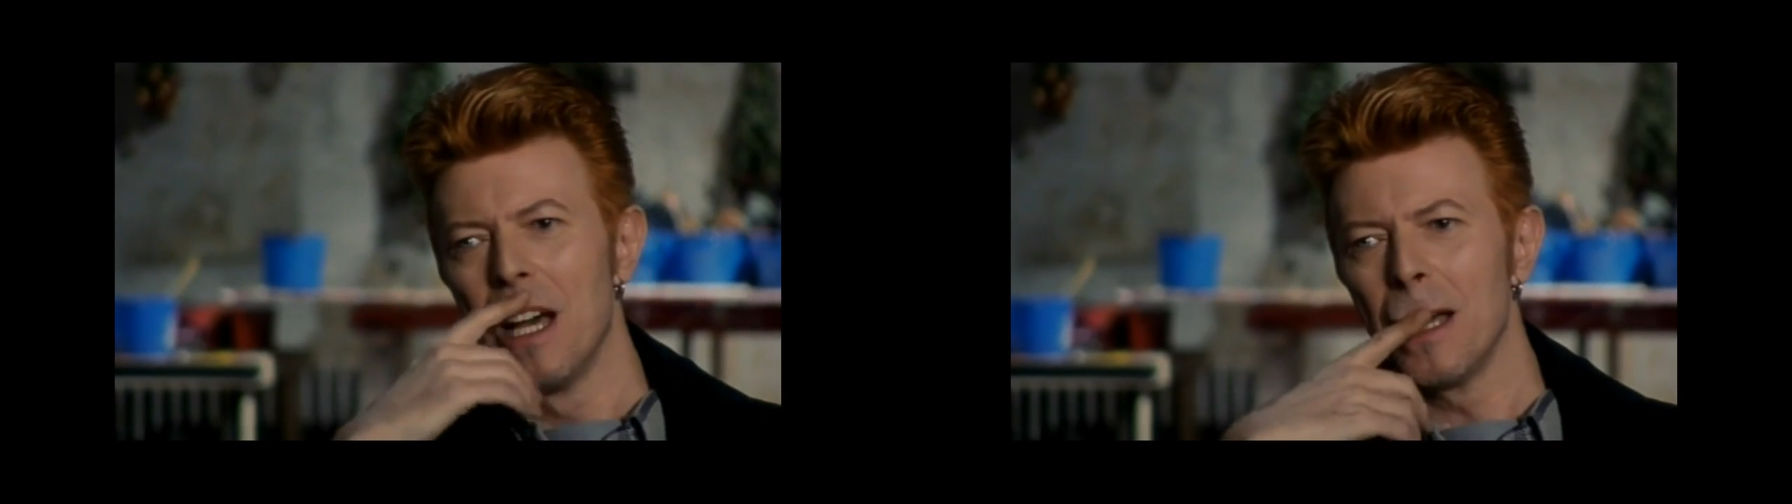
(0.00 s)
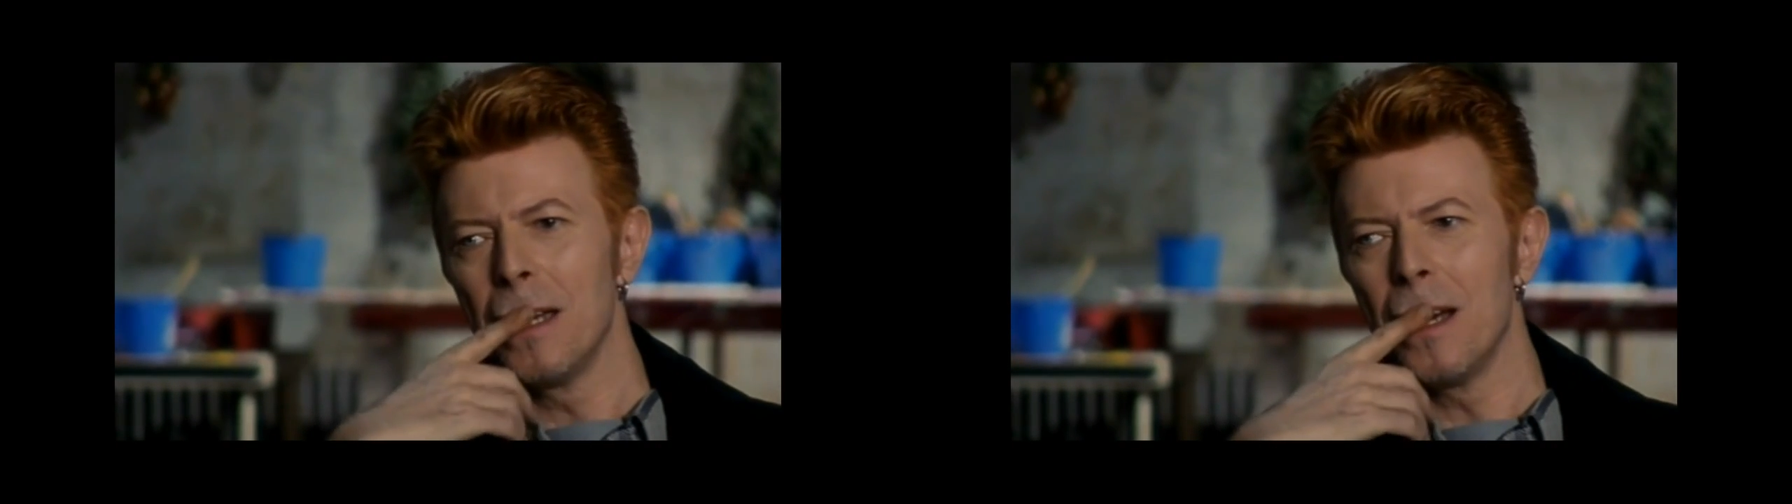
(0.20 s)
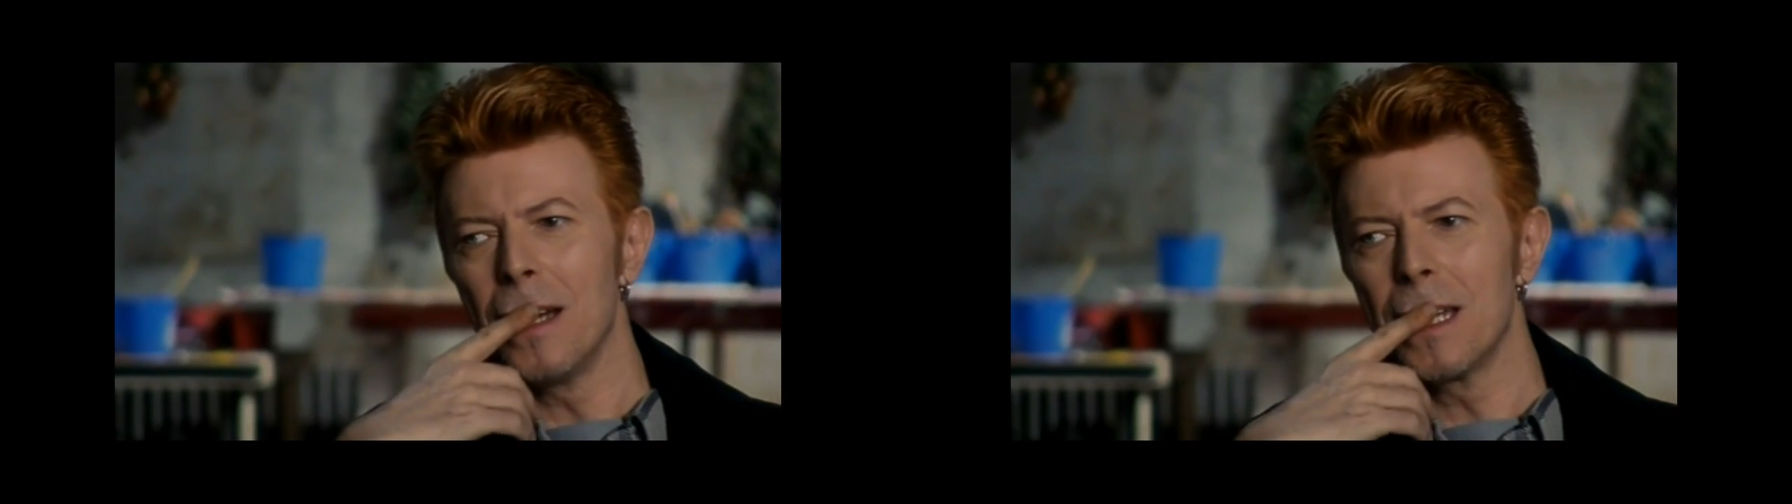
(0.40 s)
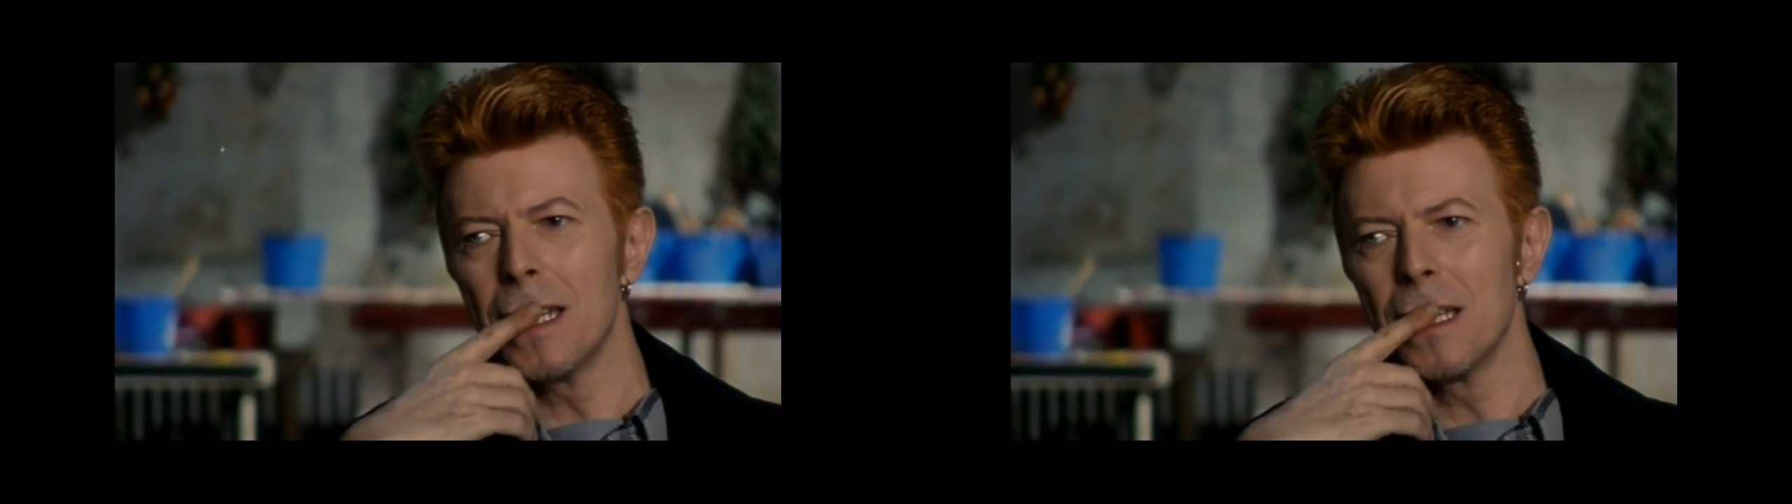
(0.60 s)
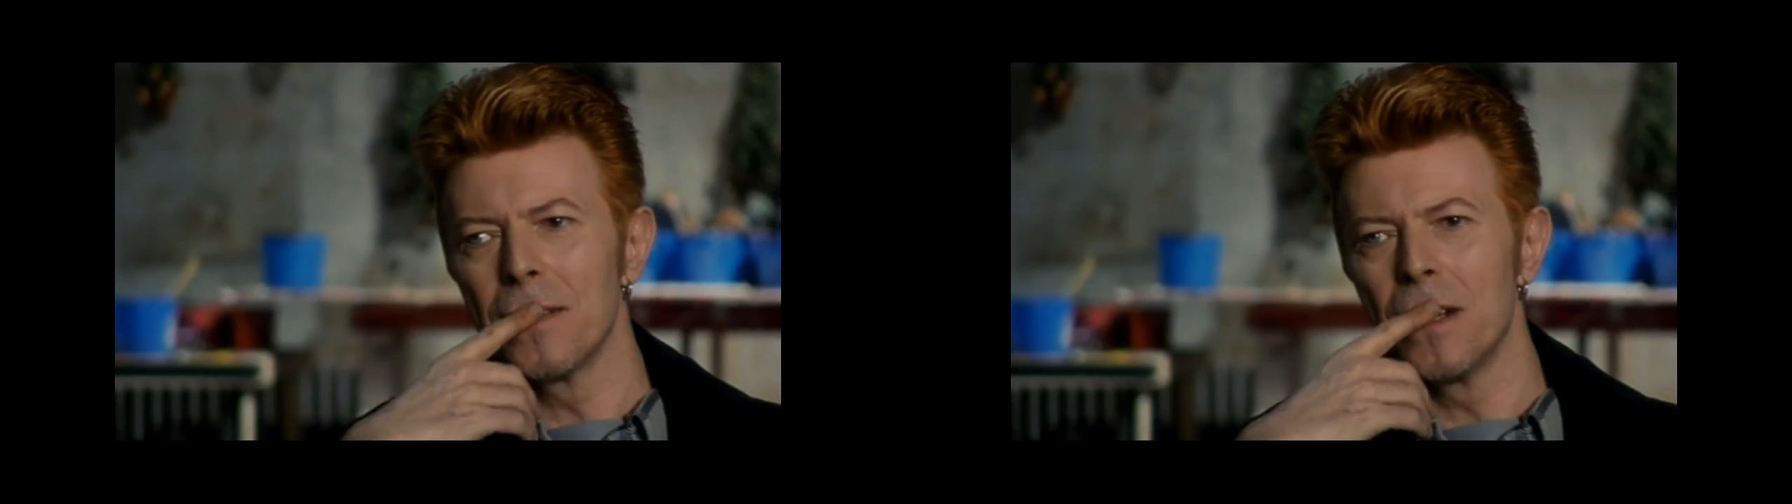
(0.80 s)
And I
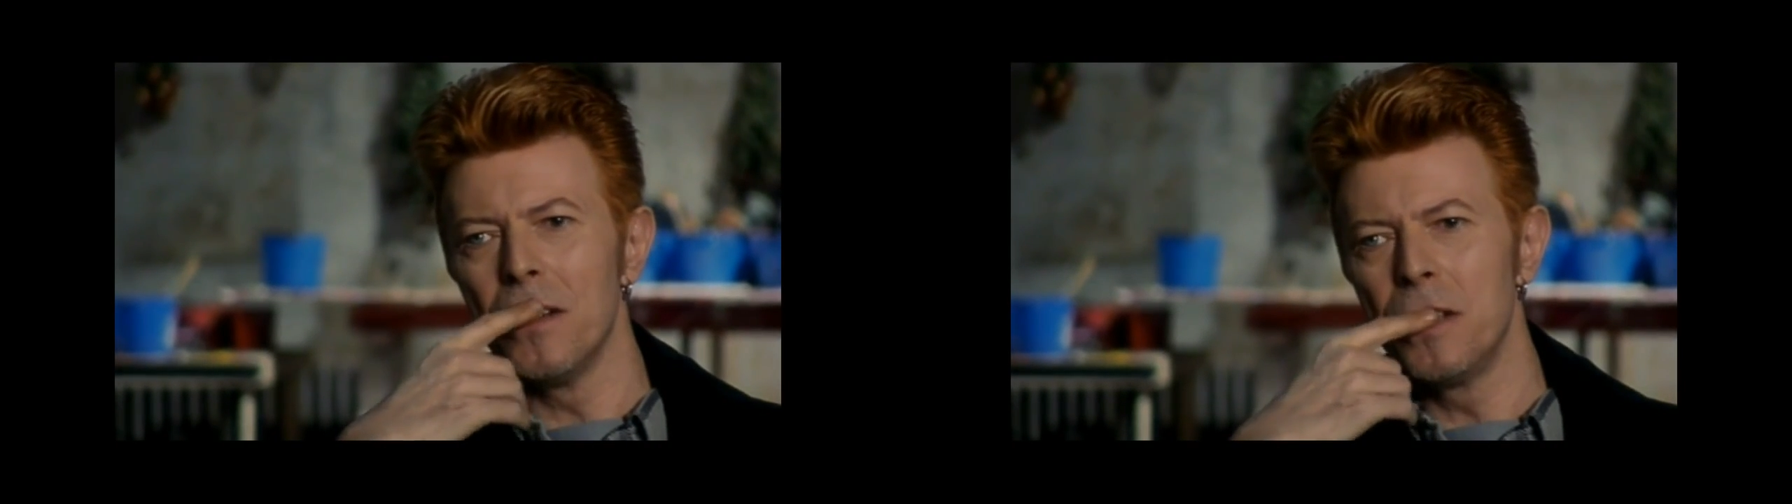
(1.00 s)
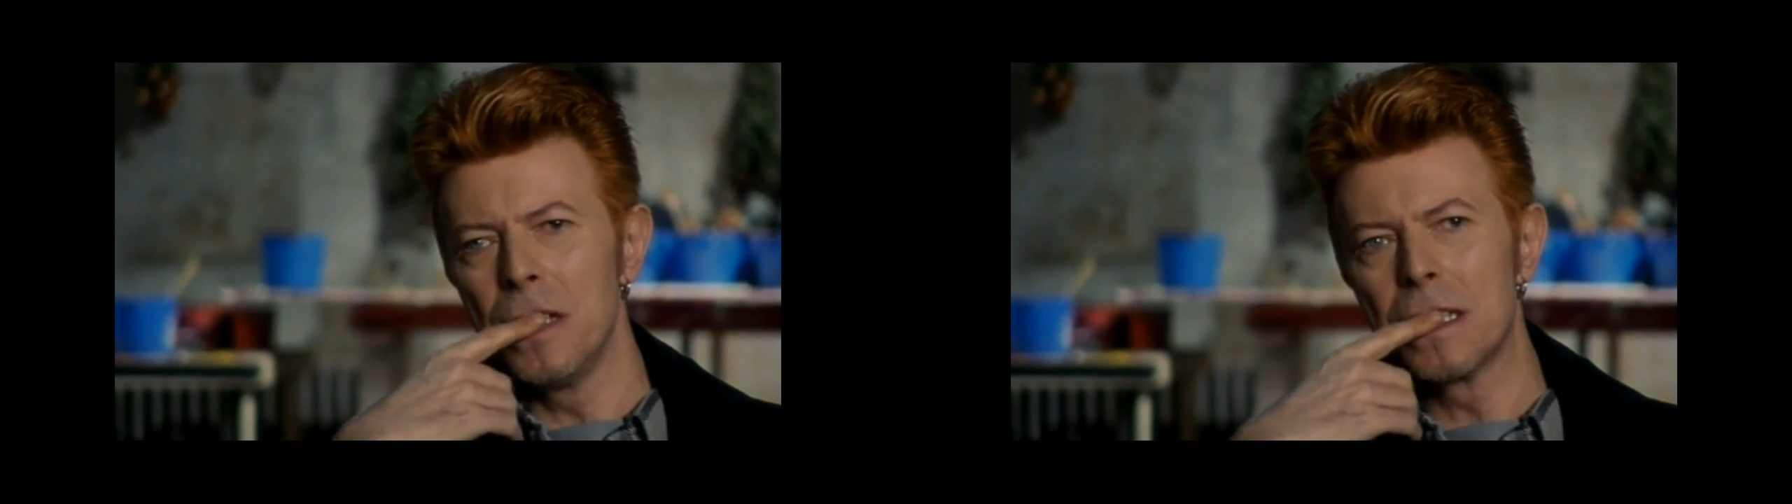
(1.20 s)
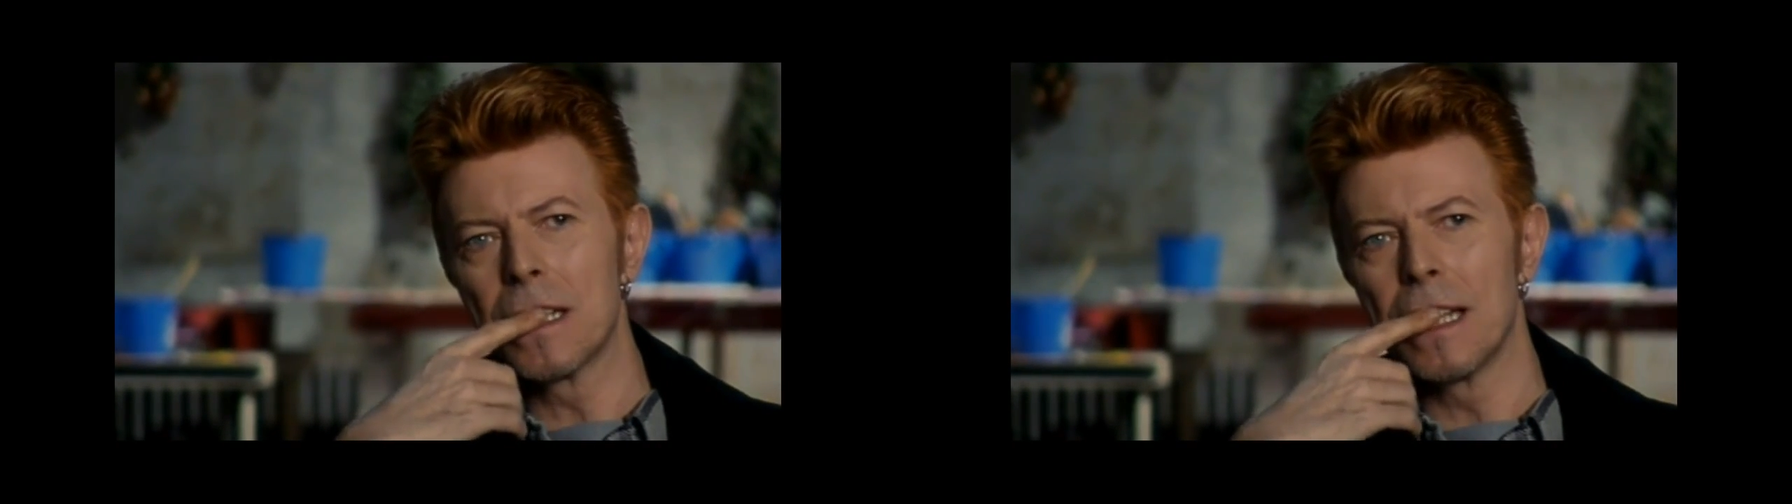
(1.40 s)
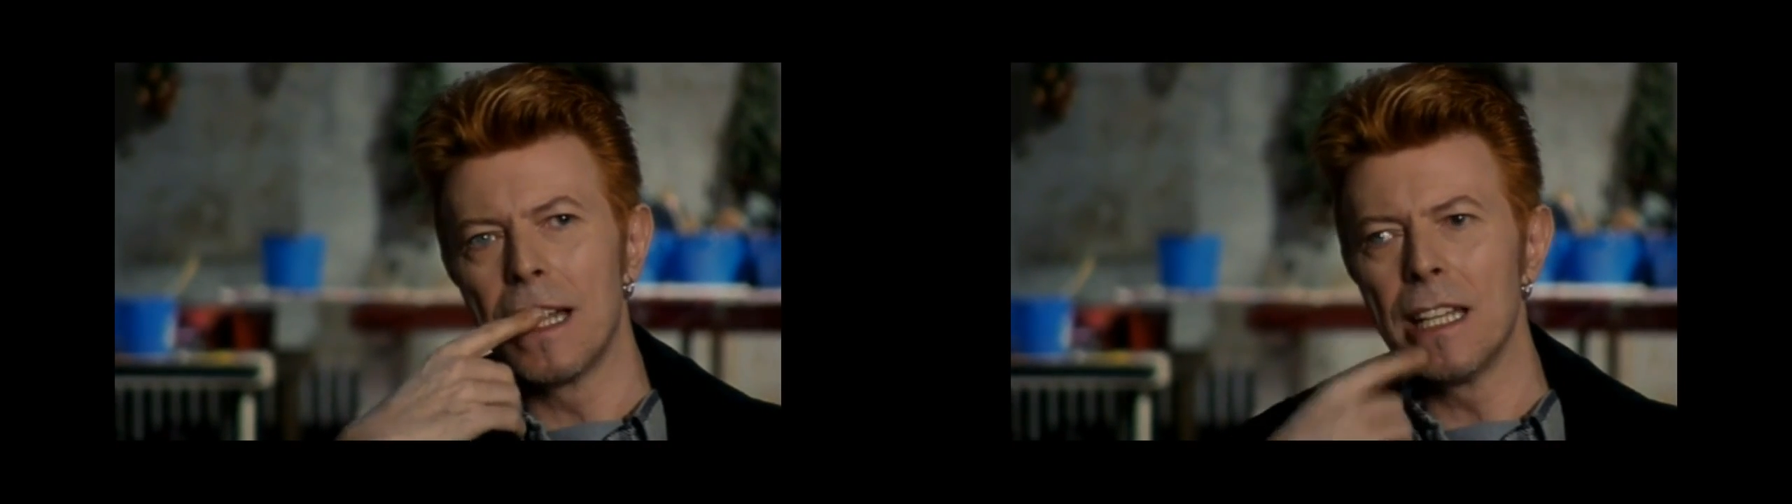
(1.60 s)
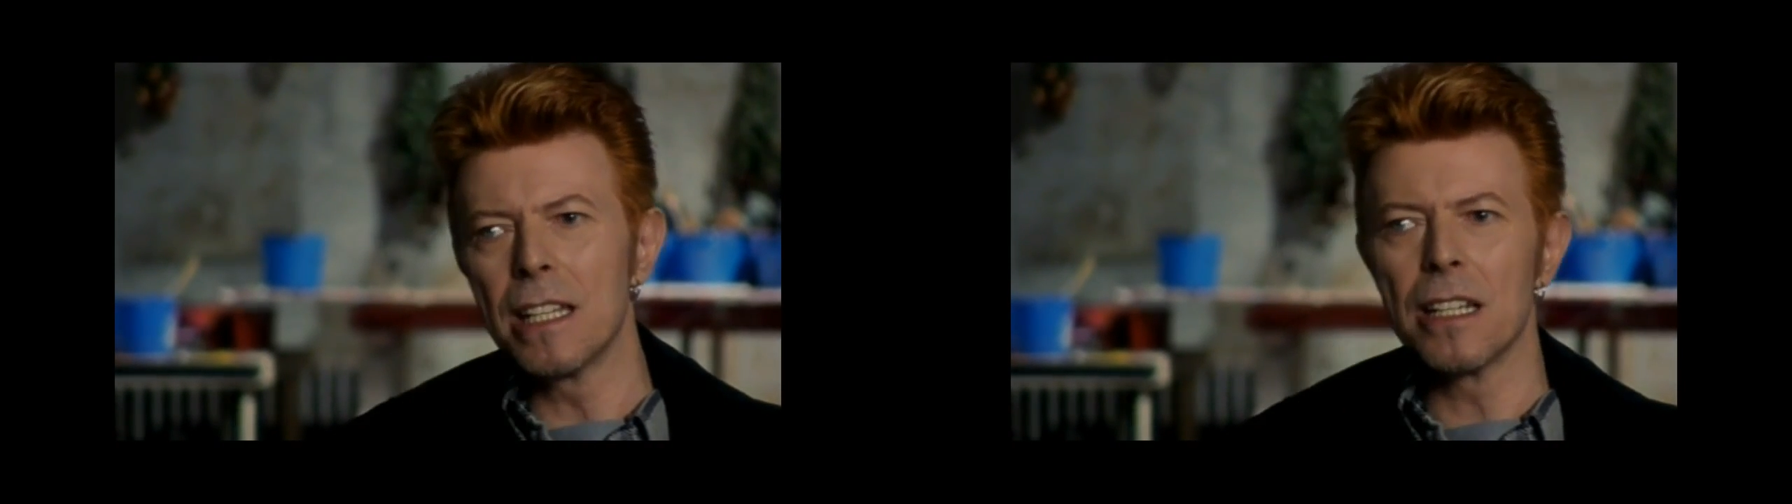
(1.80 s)
guess I've gotten used to that,
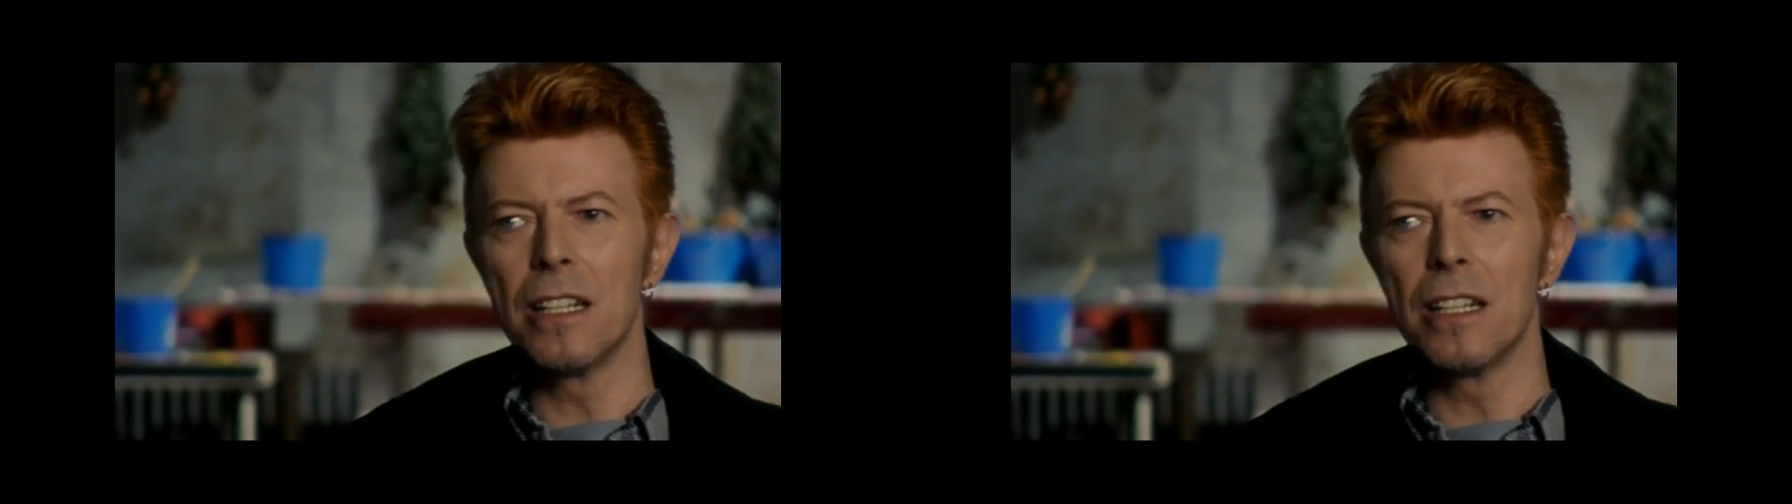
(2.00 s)
and that's